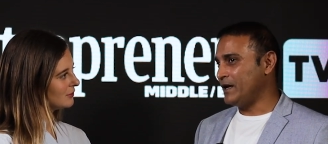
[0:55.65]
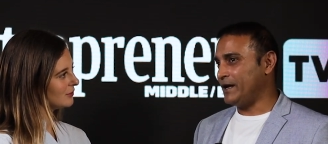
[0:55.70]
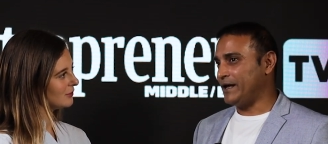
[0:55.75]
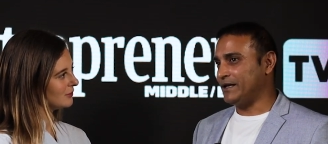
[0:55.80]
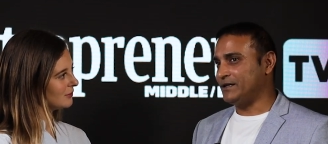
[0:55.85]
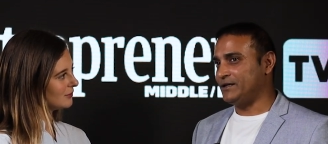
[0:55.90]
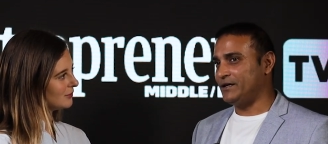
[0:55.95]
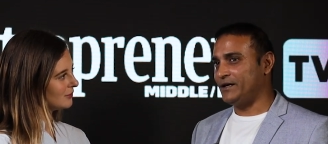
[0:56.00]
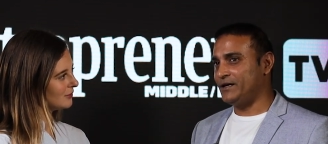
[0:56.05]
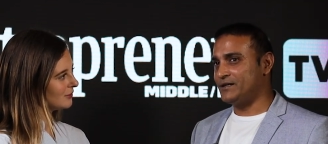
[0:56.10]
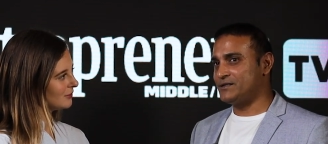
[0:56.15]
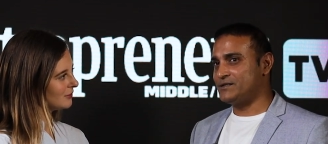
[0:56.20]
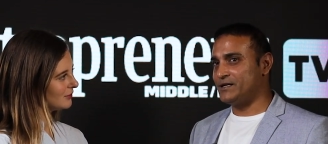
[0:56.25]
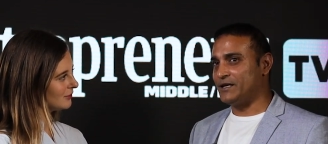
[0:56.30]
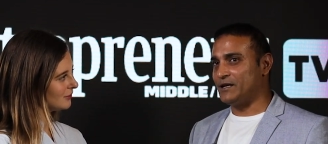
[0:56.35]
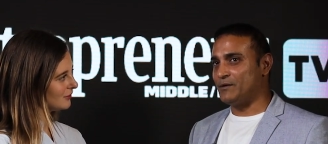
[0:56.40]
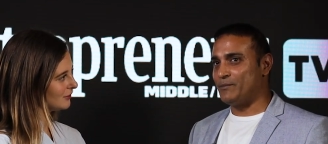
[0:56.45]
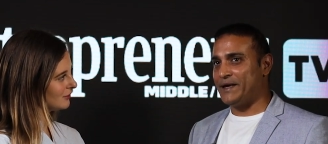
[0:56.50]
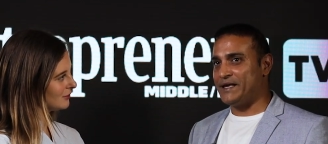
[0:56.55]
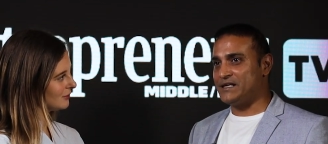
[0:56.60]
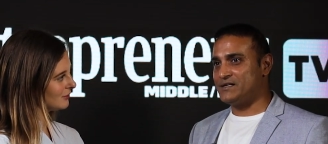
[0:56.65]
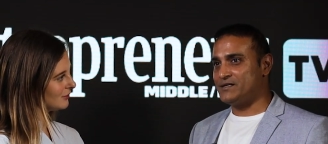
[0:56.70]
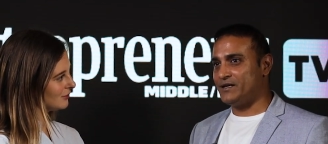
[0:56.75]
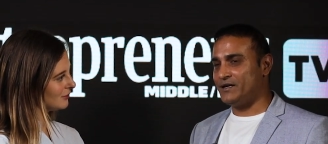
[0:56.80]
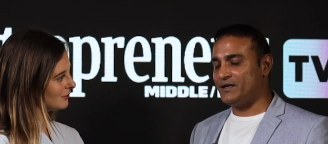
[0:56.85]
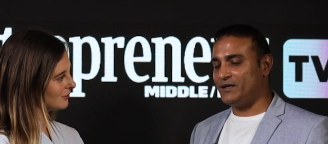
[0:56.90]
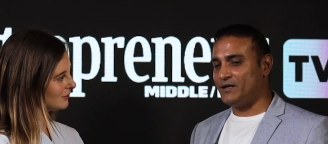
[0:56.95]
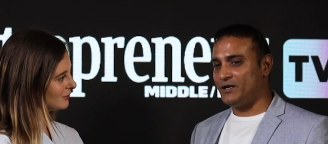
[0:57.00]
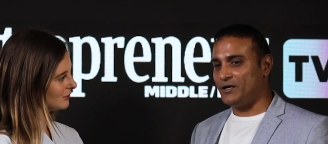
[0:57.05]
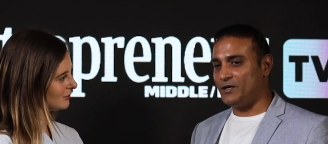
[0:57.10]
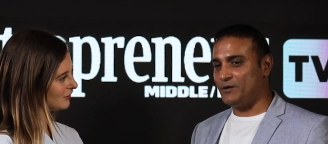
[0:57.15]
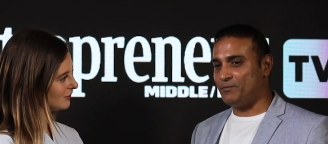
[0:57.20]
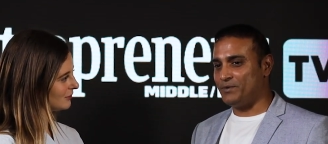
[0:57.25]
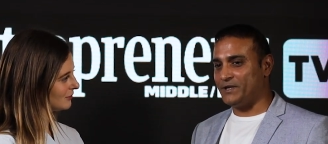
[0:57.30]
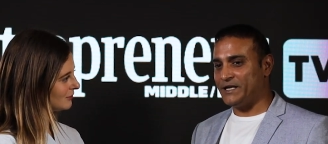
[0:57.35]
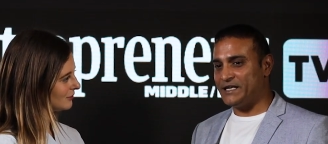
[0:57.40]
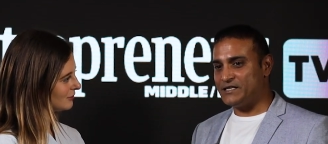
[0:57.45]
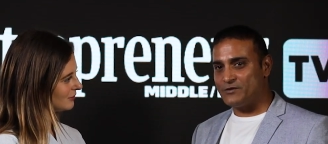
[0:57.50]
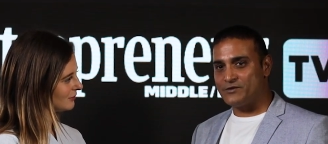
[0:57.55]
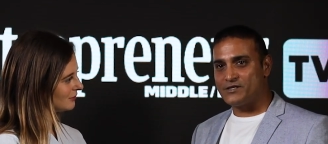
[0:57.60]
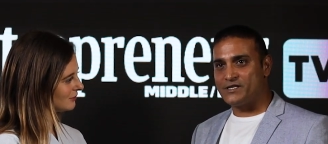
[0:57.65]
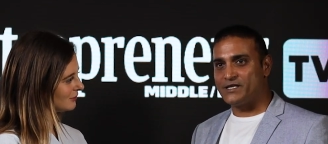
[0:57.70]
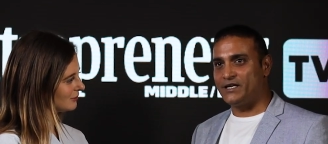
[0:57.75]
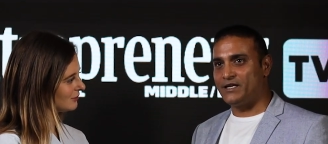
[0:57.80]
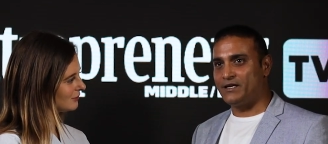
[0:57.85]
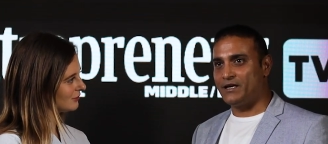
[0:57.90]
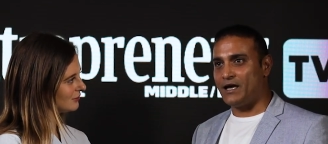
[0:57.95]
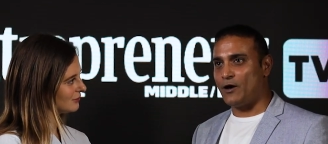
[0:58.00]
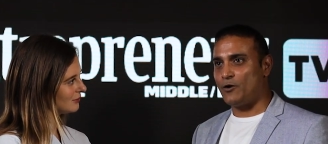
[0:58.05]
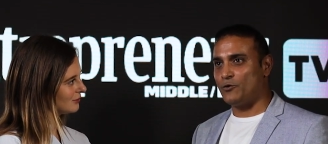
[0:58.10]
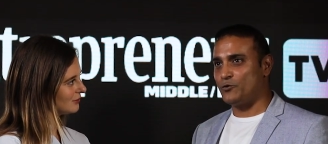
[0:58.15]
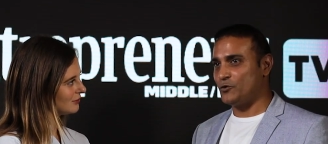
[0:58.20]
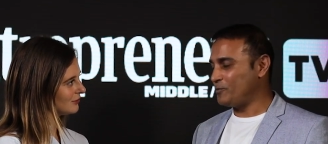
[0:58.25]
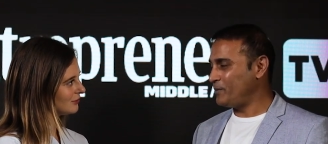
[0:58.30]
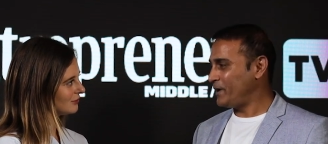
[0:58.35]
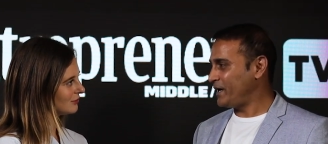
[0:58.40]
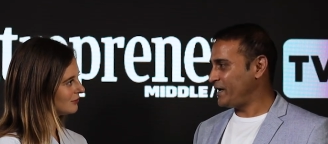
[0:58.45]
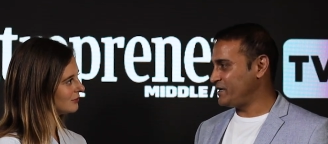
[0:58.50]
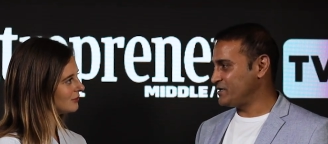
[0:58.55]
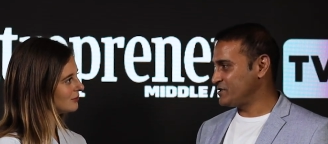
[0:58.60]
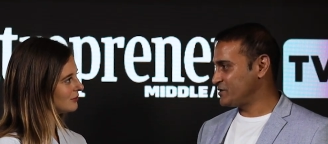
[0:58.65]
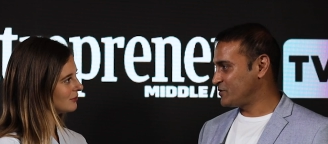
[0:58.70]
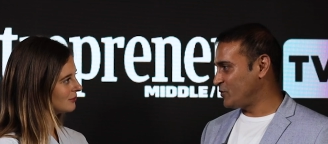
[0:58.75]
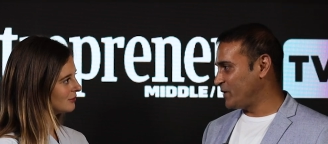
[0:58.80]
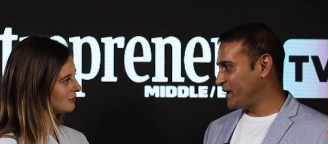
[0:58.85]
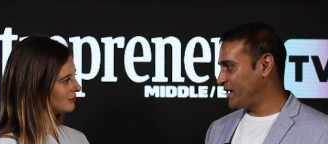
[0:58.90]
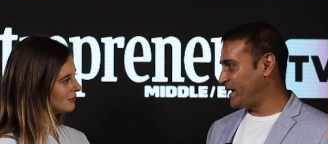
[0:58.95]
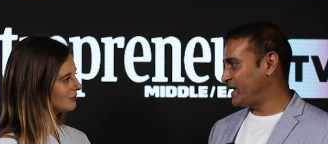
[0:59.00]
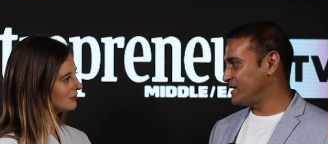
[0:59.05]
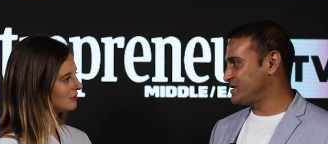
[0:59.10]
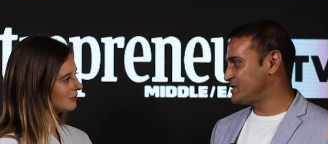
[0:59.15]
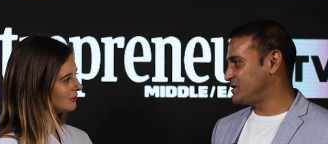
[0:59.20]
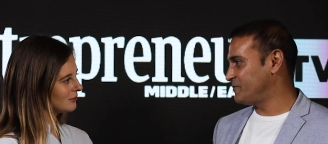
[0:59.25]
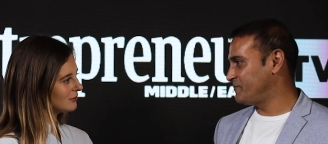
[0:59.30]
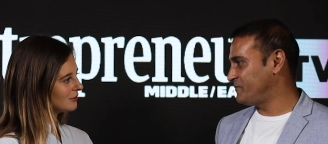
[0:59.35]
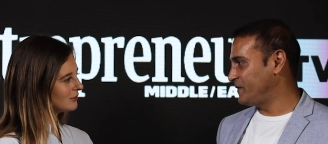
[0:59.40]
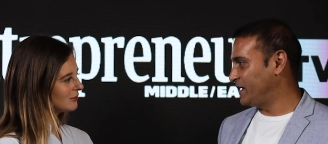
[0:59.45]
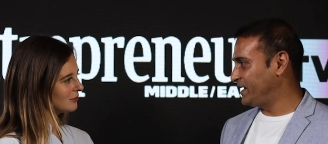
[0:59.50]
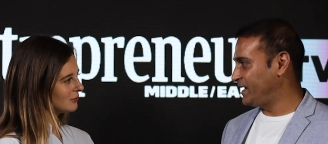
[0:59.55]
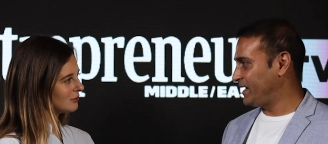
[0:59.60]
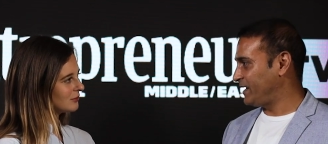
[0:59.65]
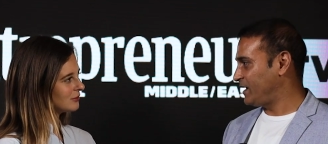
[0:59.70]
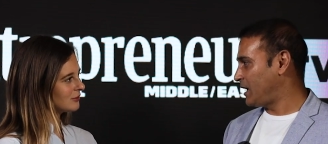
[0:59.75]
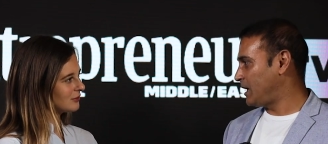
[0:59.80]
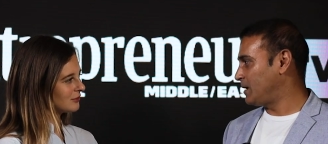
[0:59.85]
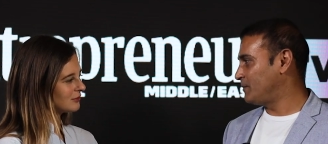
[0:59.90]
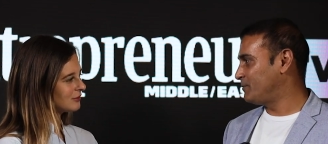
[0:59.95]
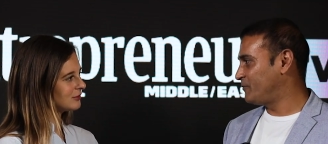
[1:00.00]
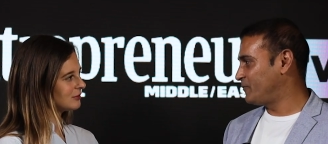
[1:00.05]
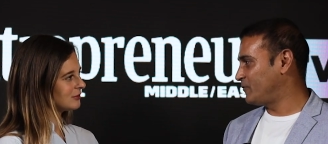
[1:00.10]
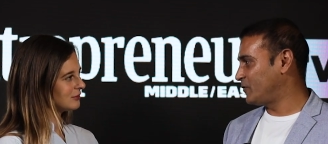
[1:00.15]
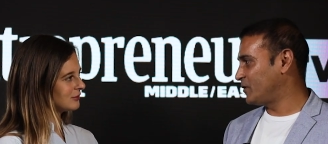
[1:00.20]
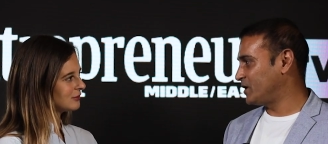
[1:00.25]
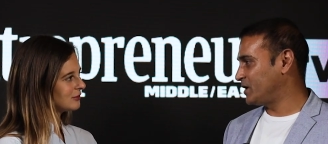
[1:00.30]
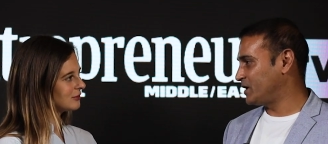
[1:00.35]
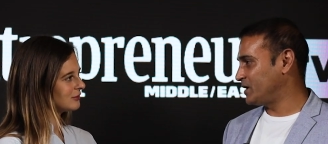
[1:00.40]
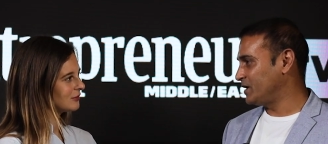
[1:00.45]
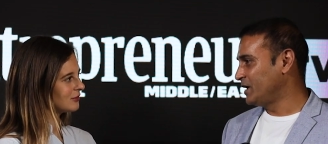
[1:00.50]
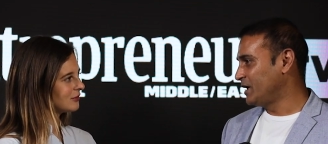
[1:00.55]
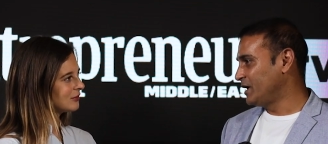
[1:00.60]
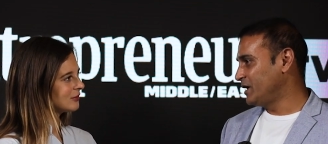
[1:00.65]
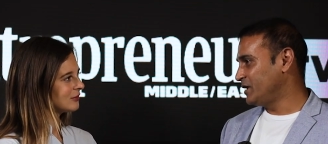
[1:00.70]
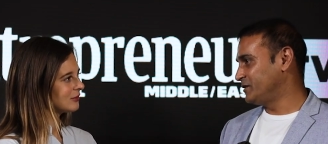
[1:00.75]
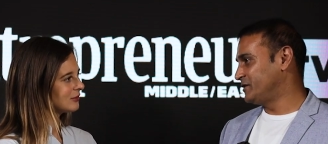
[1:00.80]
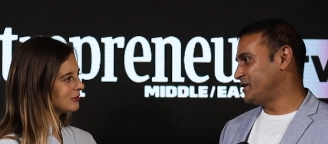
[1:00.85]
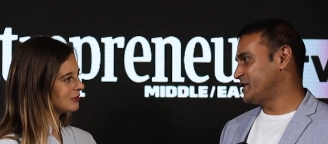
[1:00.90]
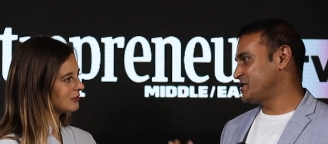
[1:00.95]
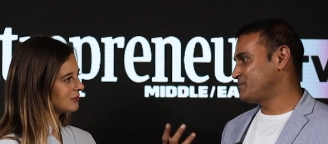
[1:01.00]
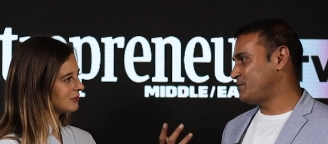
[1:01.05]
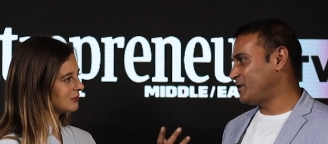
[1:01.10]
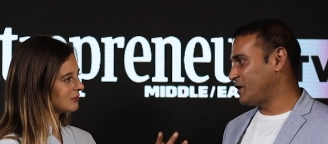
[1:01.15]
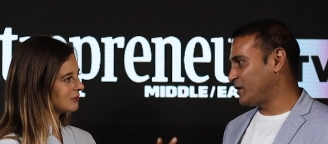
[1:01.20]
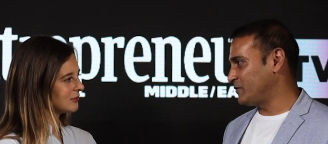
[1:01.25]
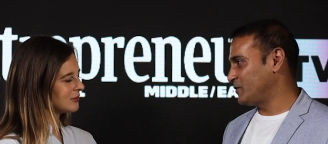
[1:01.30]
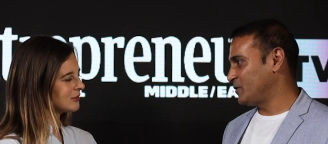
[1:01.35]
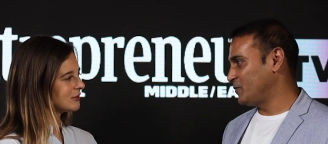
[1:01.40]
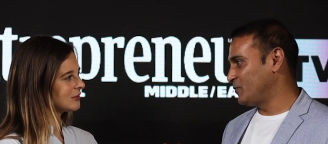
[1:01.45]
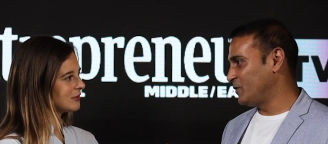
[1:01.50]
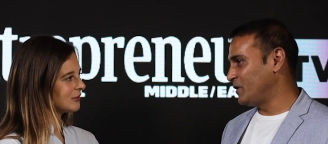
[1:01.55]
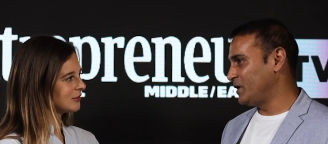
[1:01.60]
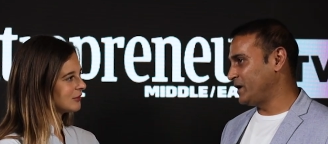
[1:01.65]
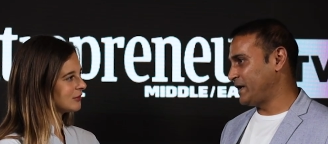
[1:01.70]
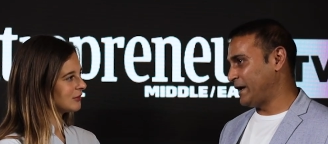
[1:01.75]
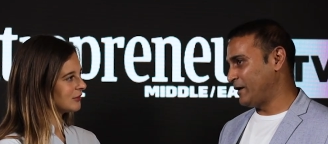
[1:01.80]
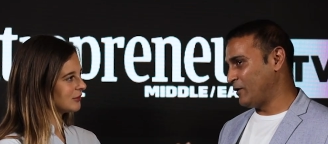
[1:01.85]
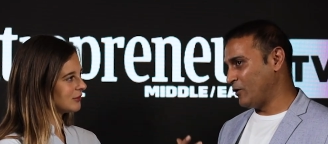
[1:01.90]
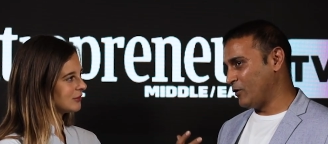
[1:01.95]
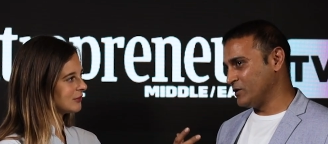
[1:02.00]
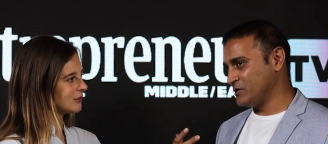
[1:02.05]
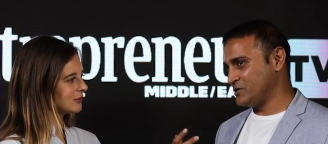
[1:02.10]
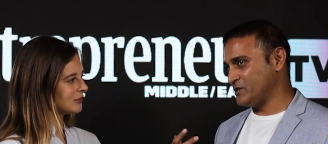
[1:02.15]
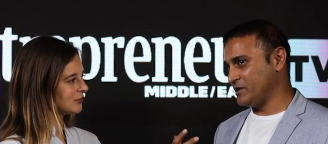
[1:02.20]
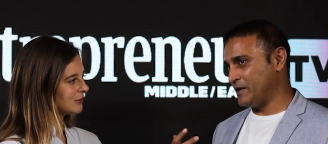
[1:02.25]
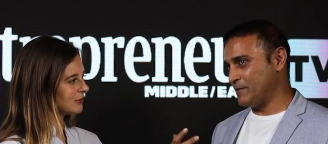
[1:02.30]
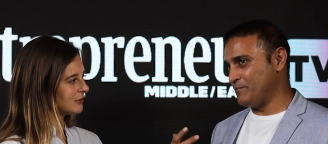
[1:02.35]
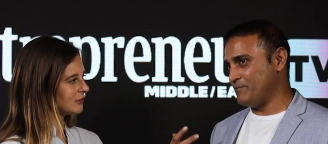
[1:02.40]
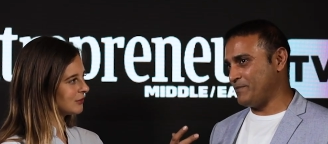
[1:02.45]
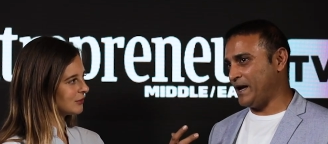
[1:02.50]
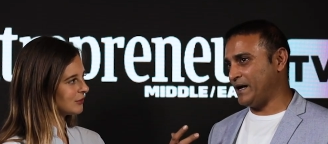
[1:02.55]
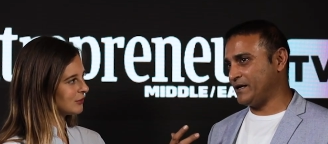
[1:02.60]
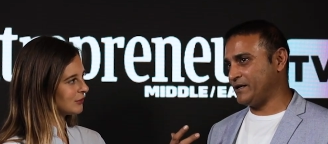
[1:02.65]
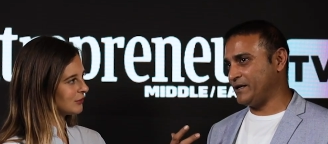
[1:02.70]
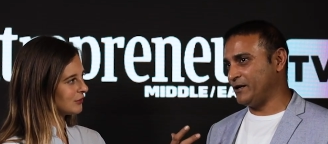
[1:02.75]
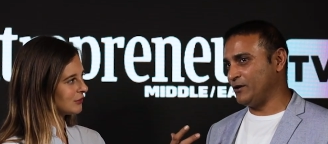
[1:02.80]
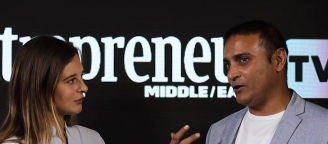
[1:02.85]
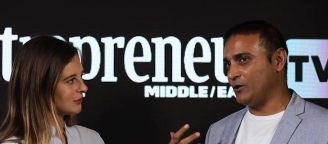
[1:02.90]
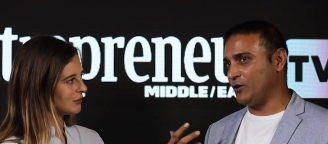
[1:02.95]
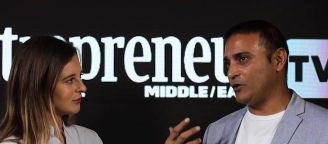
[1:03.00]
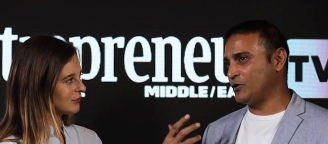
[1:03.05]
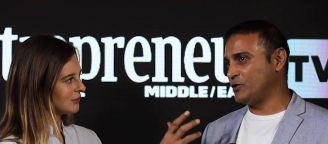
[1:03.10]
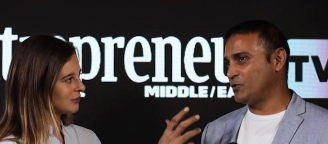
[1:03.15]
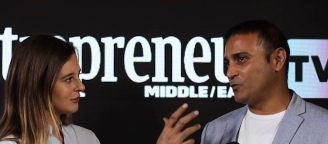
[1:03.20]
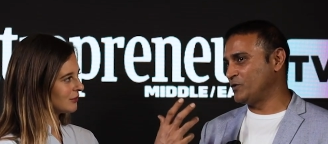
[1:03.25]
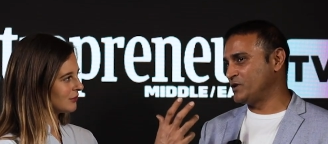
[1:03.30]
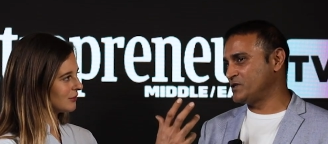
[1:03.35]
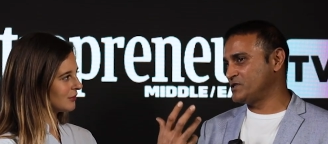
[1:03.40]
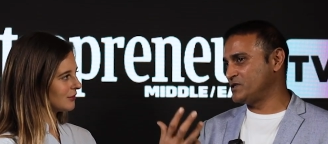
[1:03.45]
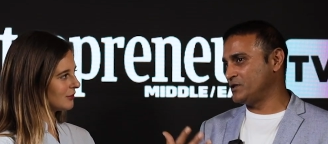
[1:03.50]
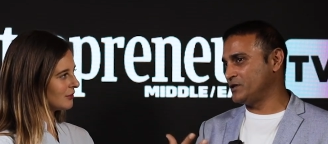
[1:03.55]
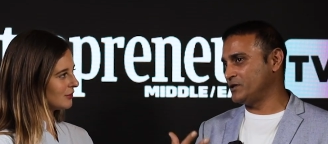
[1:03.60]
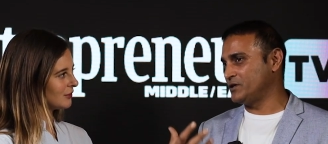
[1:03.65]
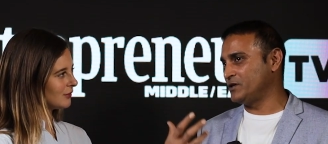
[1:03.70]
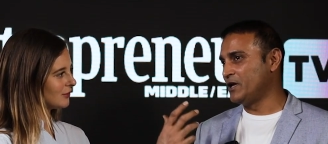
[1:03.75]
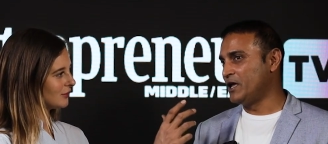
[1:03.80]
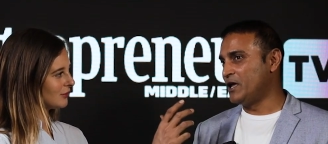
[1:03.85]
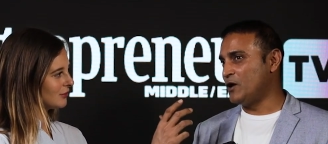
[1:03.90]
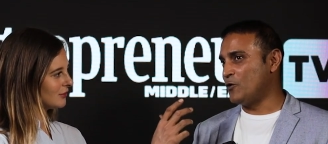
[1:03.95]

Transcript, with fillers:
Speaker 1: I think it's an amazing place to see how Dubai is growing as the fintech hub for this part of the world and also impacting a lot towards the